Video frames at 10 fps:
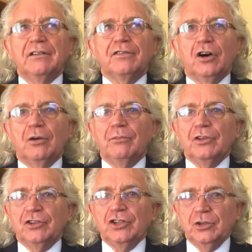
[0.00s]
from
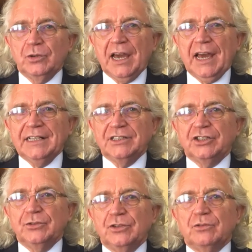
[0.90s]
the UK
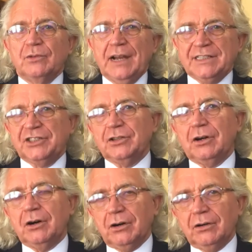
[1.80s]
to the rest
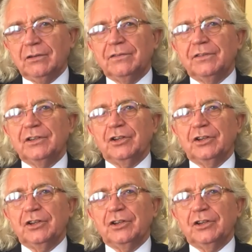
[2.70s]
of